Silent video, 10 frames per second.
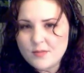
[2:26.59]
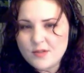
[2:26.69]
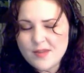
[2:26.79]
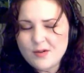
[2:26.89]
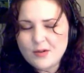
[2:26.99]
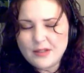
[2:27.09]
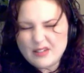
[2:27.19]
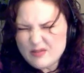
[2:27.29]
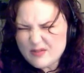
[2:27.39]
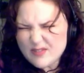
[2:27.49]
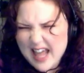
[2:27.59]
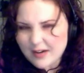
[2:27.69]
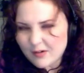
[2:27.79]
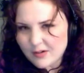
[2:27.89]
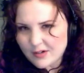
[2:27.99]
You may go a little flat
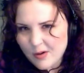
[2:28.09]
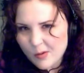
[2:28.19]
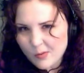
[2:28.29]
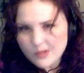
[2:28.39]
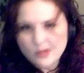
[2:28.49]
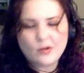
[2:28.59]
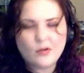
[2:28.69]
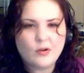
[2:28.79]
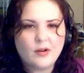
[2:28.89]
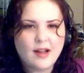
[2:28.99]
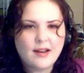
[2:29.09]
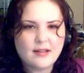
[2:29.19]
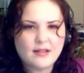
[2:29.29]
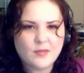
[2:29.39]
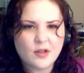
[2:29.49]
on a note or not hit
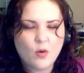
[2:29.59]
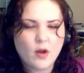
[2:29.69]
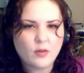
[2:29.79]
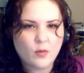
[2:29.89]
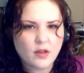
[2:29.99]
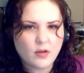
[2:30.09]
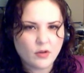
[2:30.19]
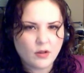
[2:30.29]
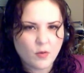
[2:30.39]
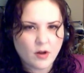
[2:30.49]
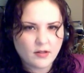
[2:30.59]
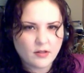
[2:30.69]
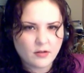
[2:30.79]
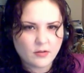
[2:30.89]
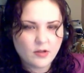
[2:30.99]
something quite the way you really wanted
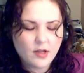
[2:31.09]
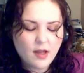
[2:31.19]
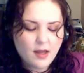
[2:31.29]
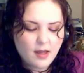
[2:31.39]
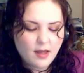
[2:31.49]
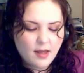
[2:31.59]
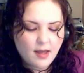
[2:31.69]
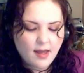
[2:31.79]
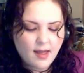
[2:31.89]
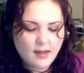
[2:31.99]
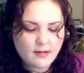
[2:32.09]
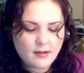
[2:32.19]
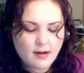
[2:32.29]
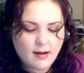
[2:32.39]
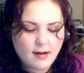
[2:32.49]
to. And
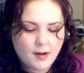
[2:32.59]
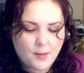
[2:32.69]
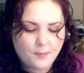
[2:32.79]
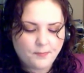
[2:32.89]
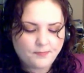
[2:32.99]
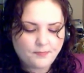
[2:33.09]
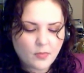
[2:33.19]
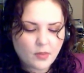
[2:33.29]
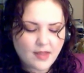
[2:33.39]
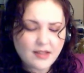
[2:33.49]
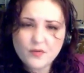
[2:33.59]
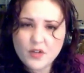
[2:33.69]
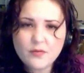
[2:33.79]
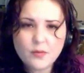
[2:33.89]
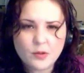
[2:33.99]
that's
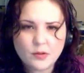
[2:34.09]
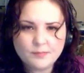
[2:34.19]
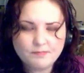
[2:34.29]
forgivable.